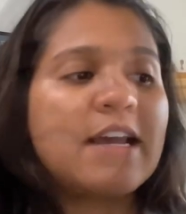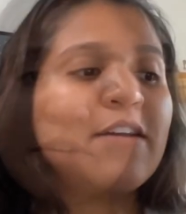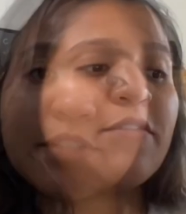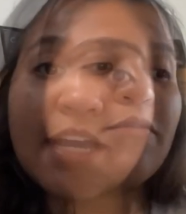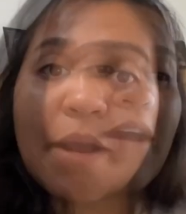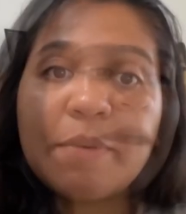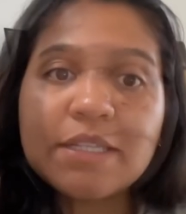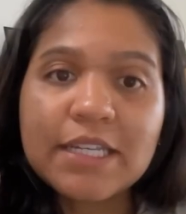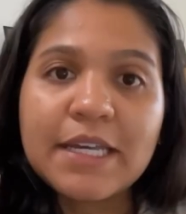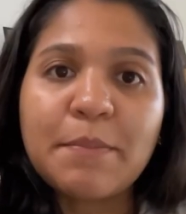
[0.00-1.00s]
So the
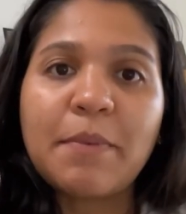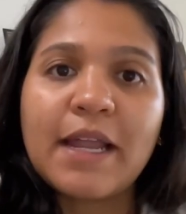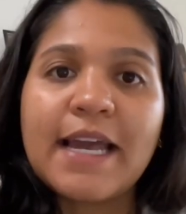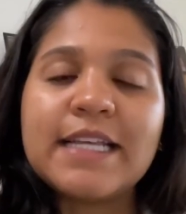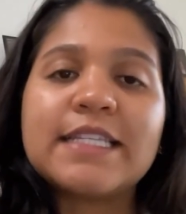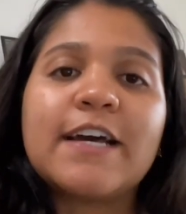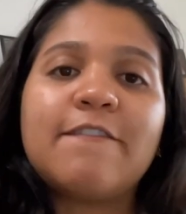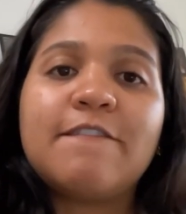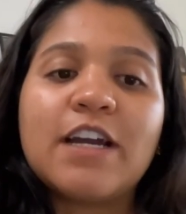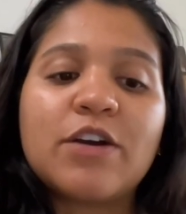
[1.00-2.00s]
RPT plays a
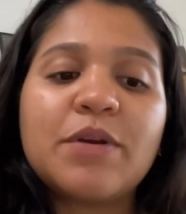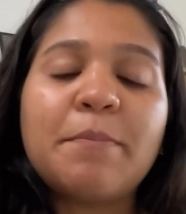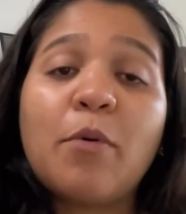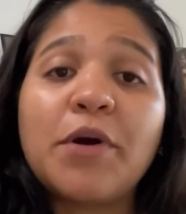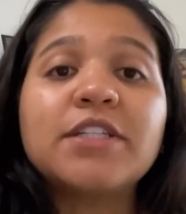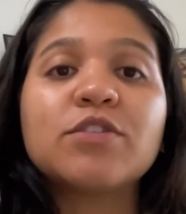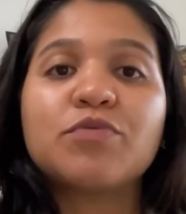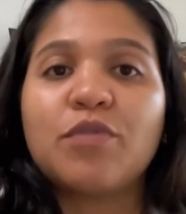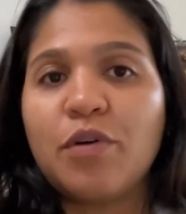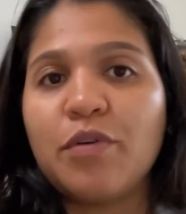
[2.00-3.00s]
very important
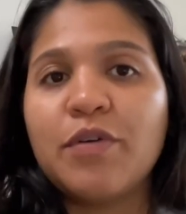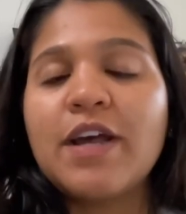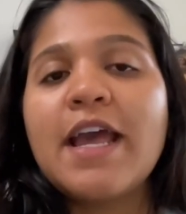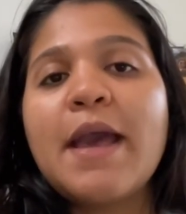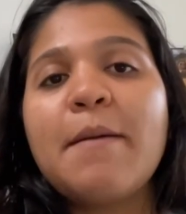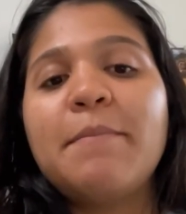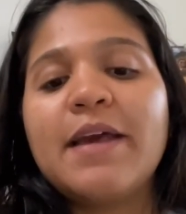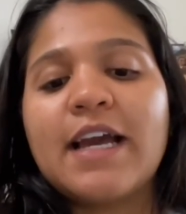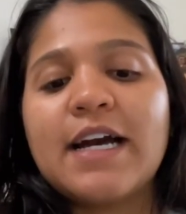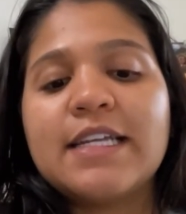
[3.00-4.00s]
role,
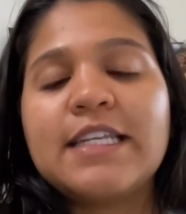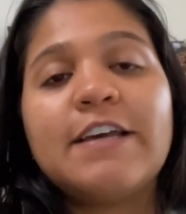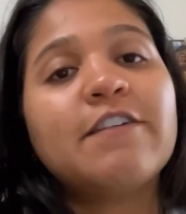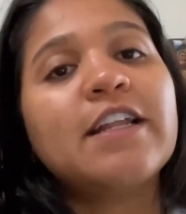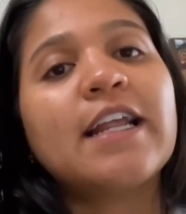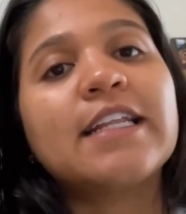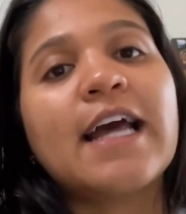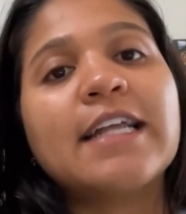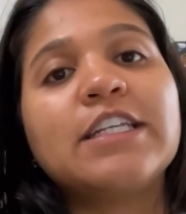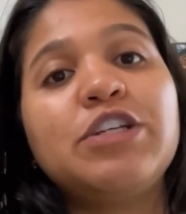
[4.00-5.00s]
because even
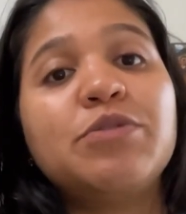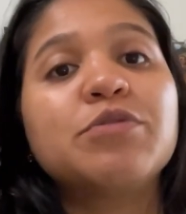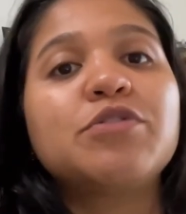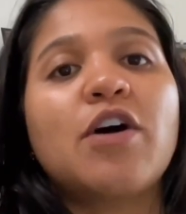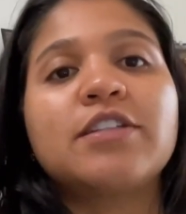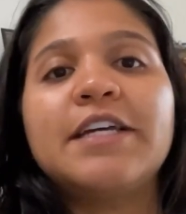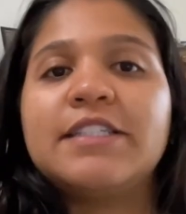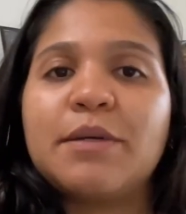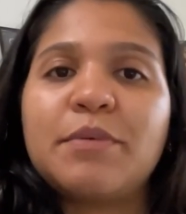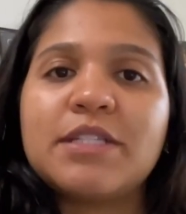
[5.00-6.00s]
that you do not
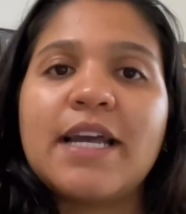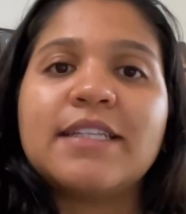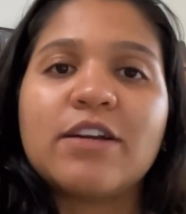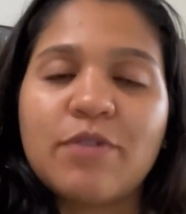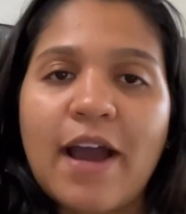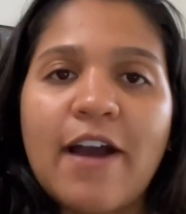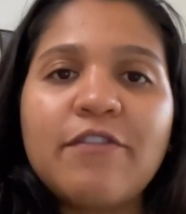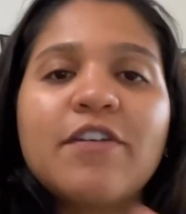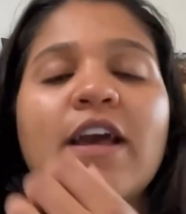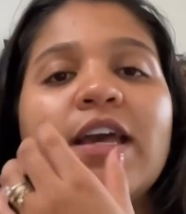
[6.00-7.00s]
interpret the
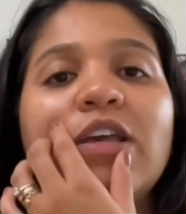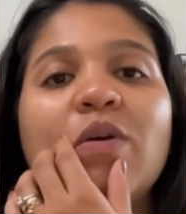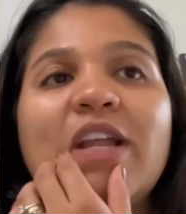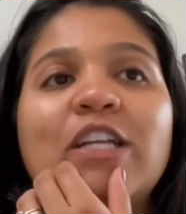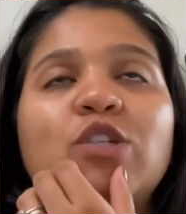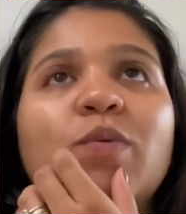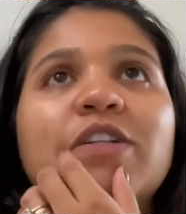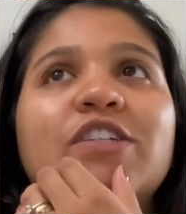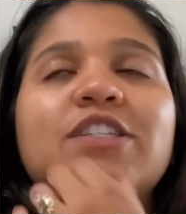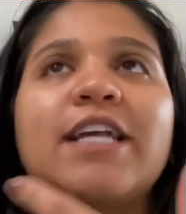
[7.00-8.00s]
graph, you need to
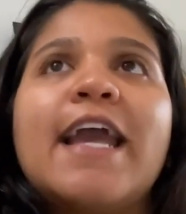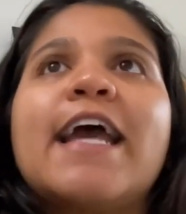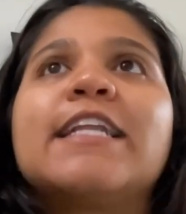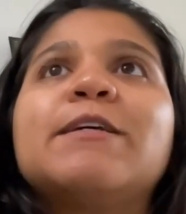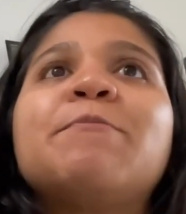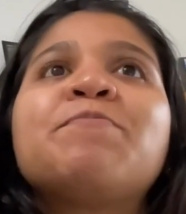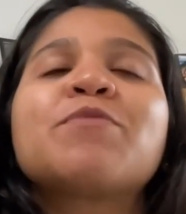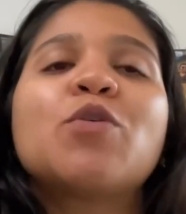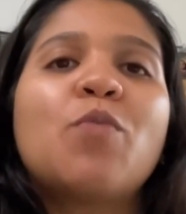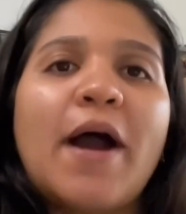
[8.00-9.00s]
understand
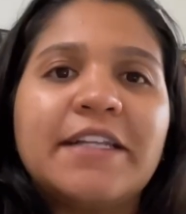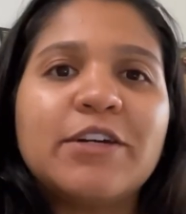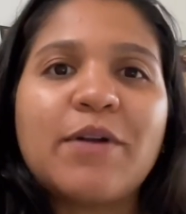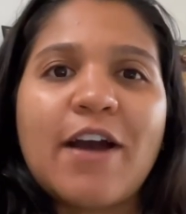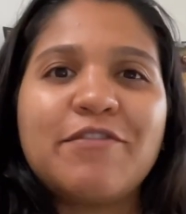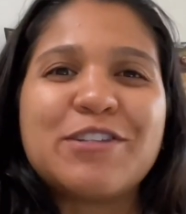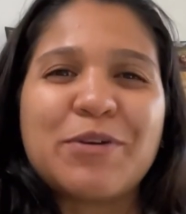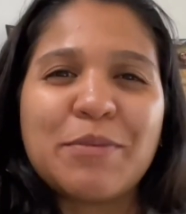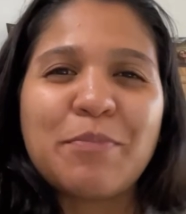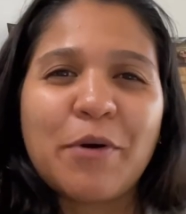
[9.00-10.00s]
why the graph is so
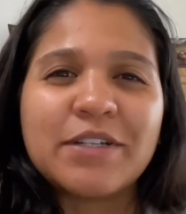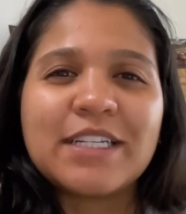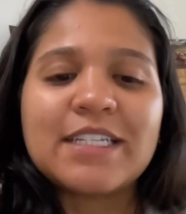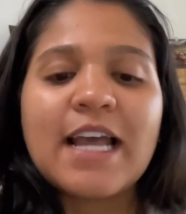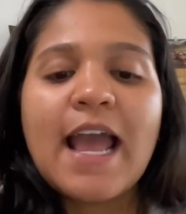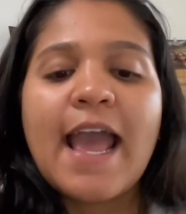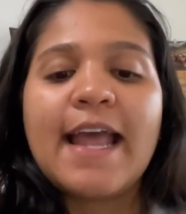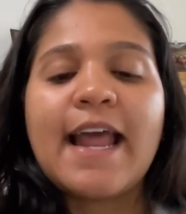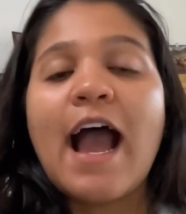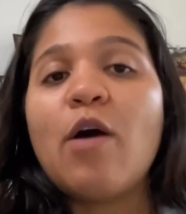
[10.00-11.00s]
important
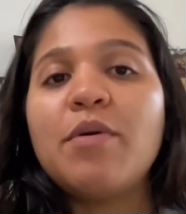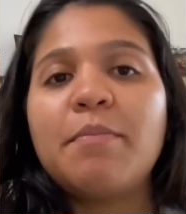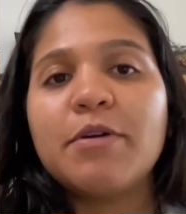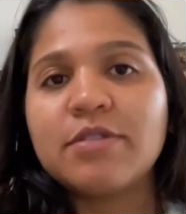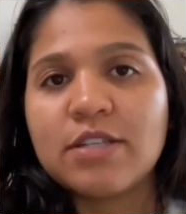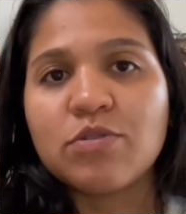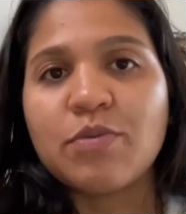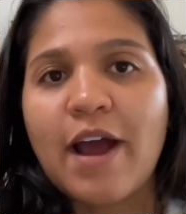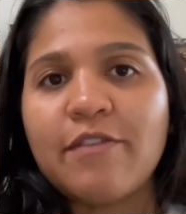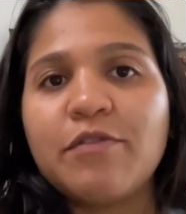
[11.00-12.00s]
and how we build this
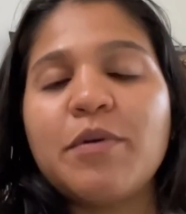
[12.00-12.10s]
graph.